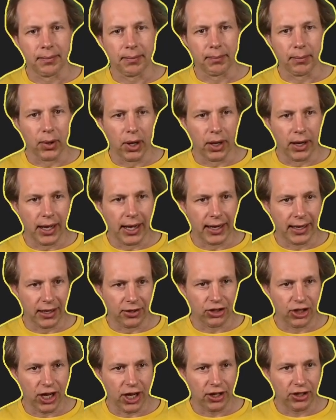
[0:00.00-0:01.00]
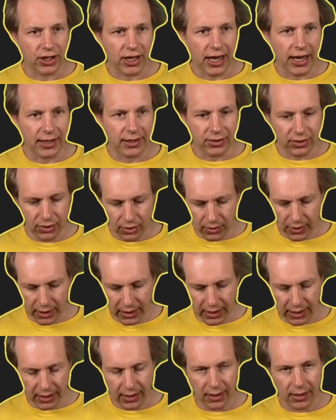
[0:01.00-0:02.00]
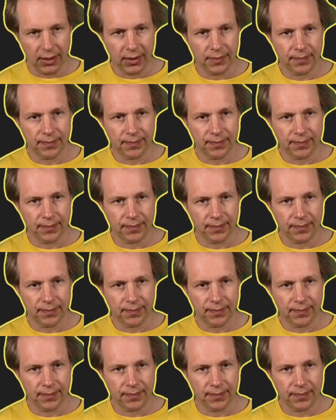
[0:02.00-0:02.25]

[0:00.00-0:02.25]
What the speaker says: But I can change that so I can,